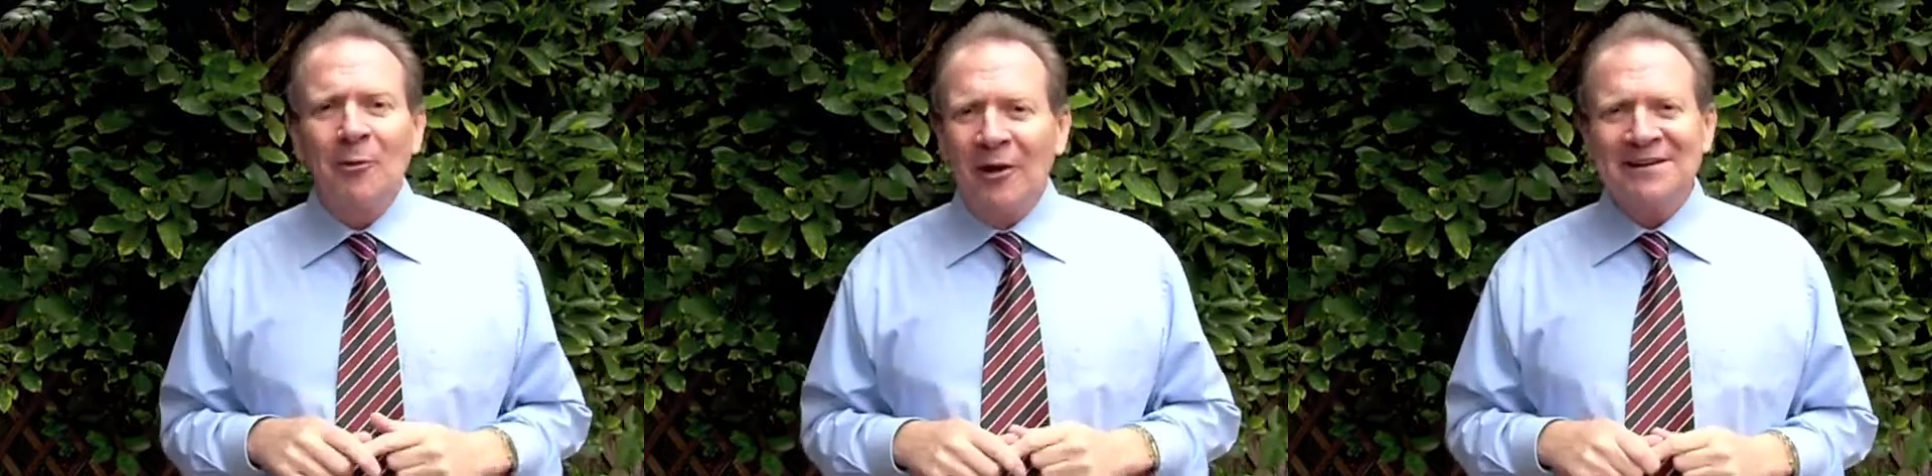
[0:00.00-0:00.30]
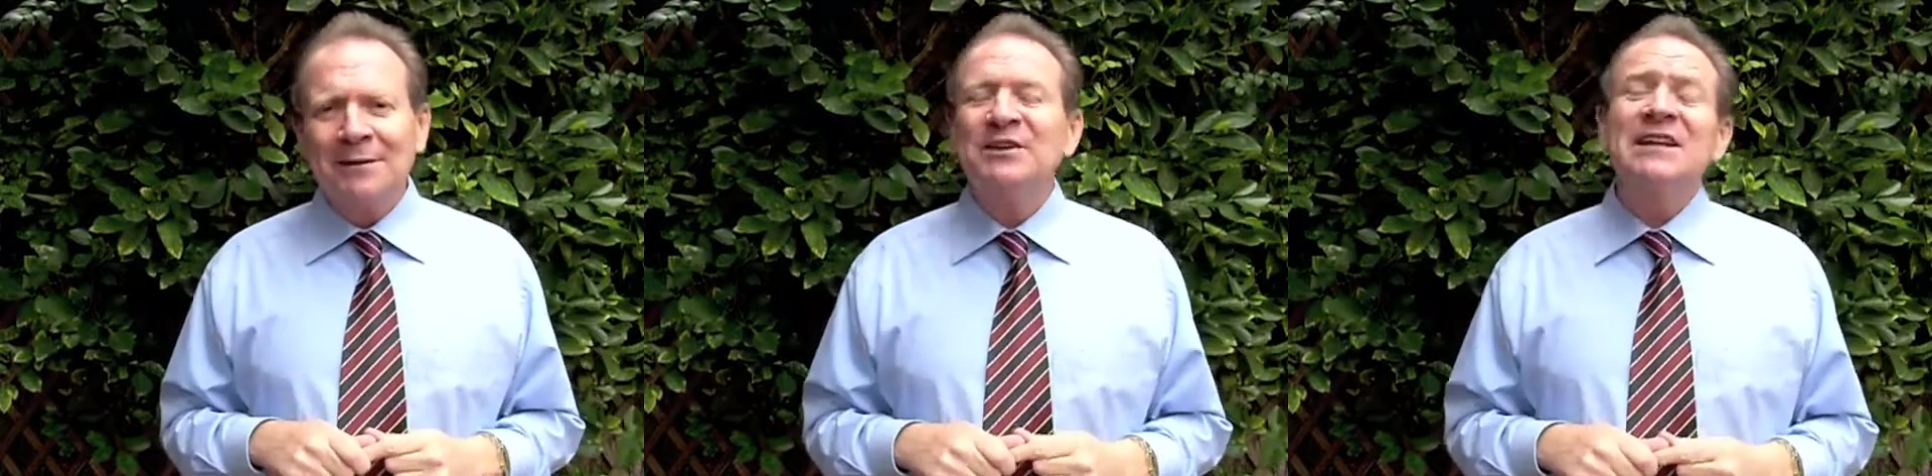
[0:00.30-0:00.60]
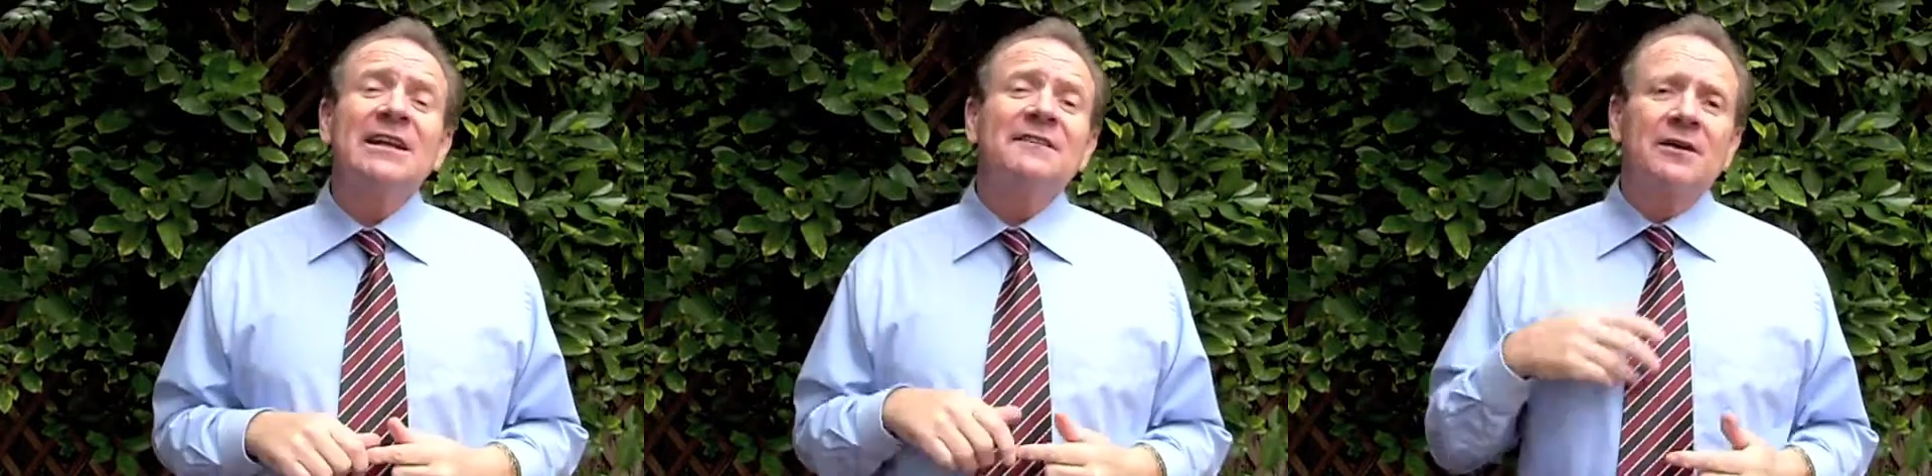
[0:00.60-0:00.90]
right now,
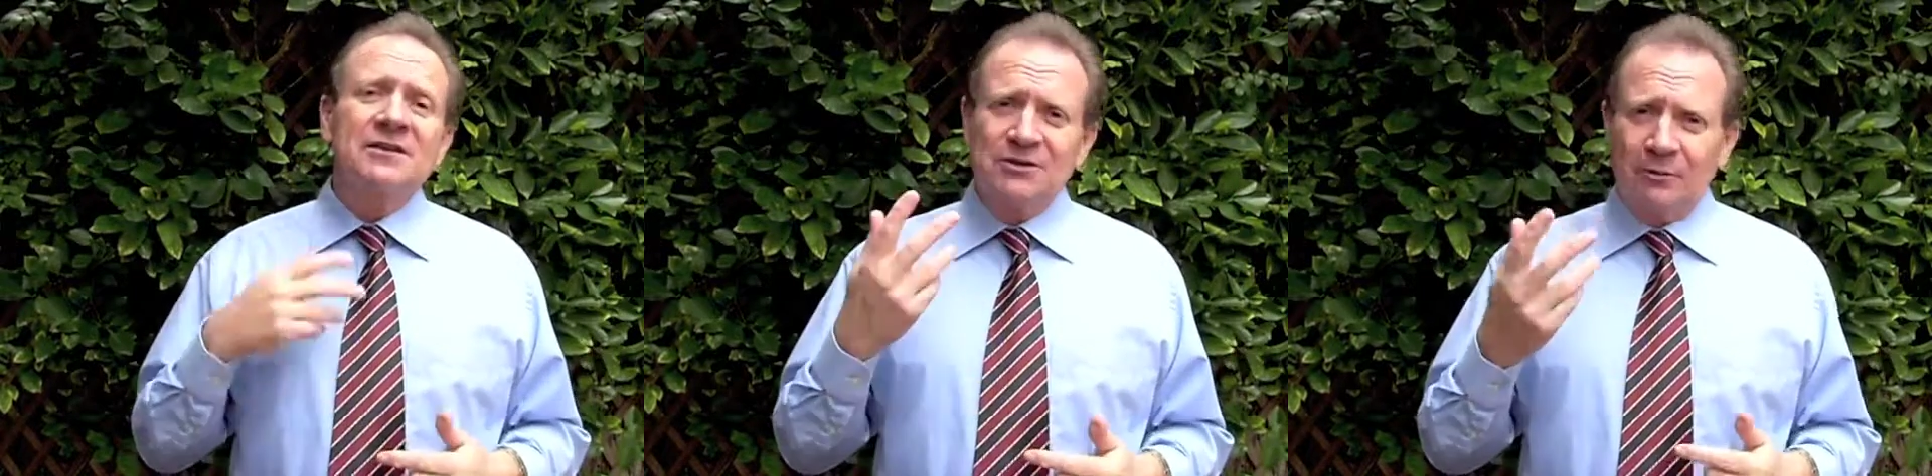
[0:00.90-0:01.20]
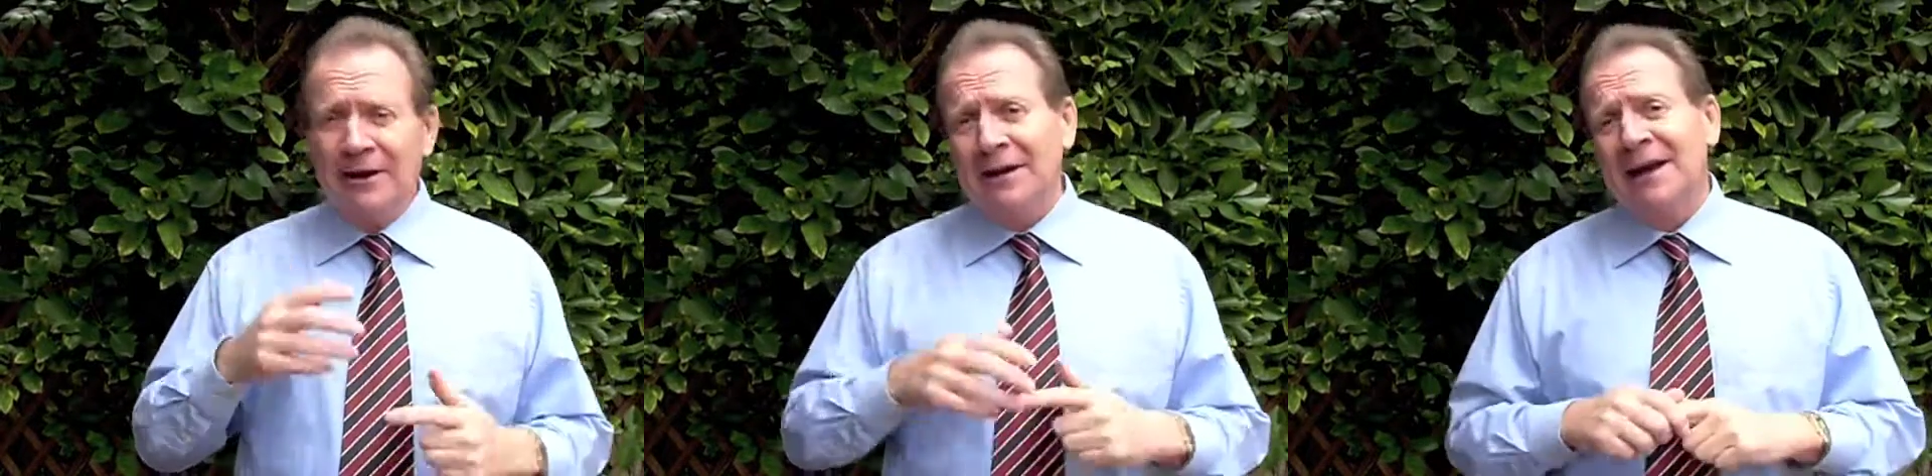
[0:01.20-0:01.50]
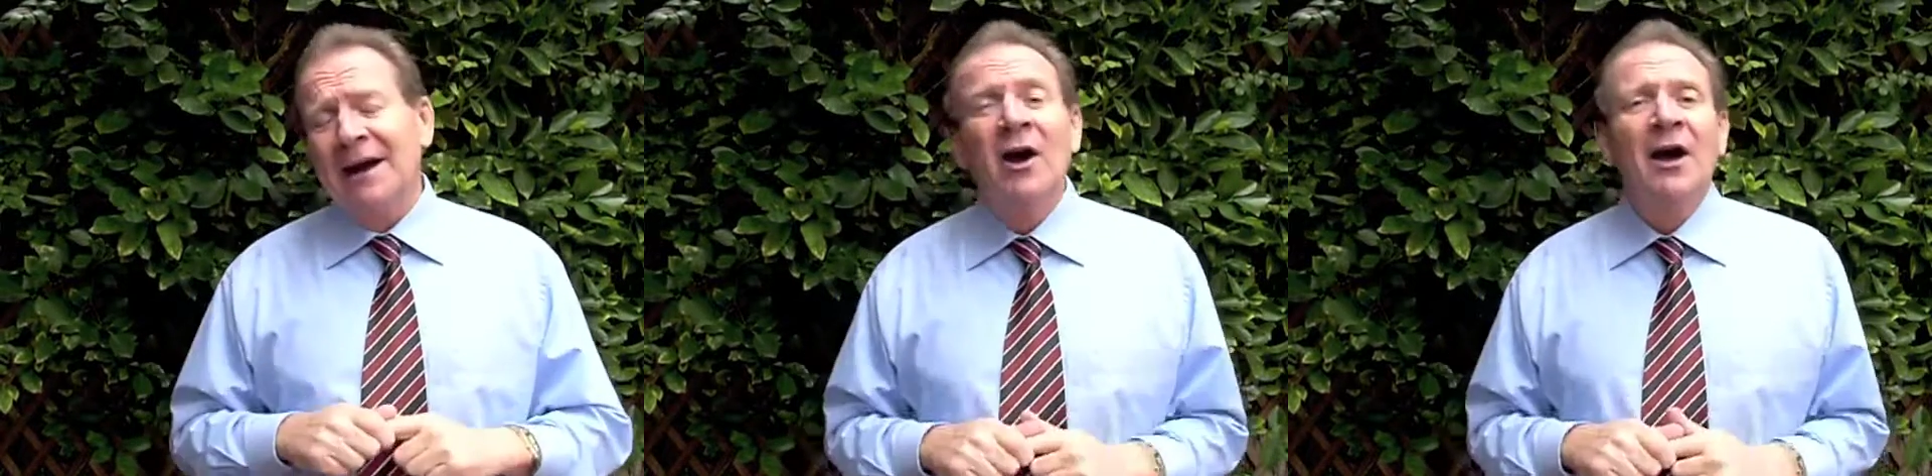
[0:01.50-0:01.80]
particularly those who are on
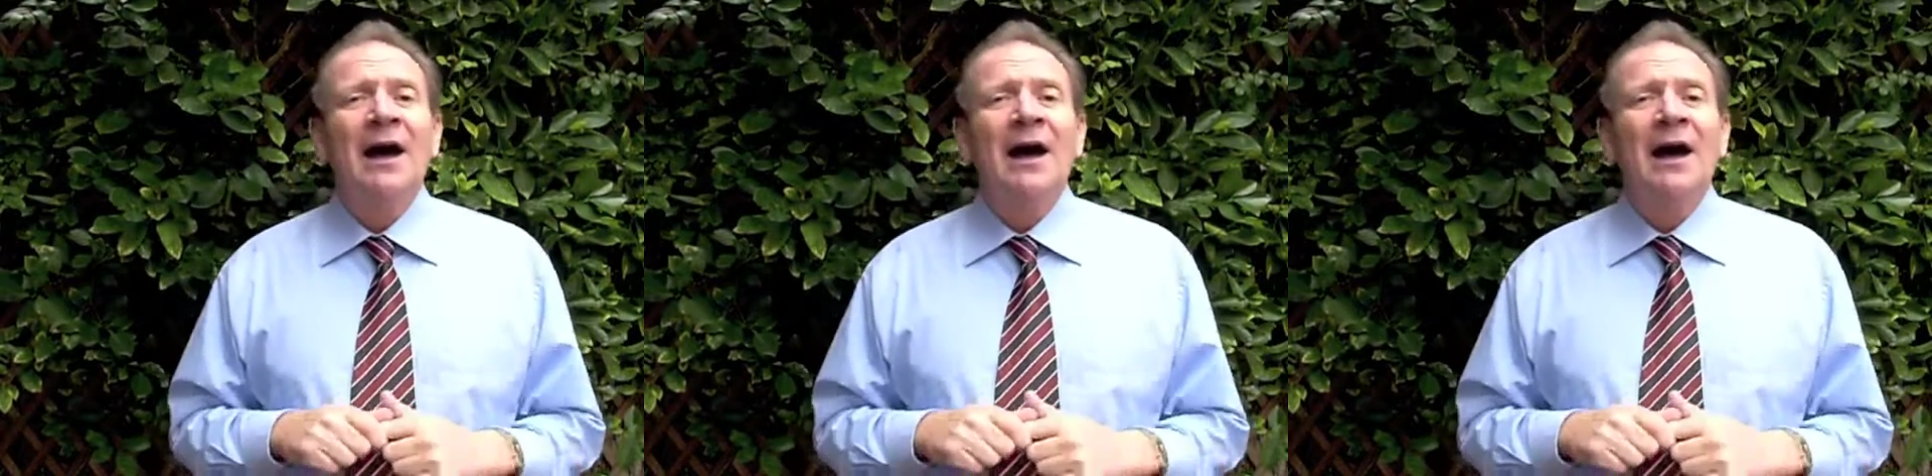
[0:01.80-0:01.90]
our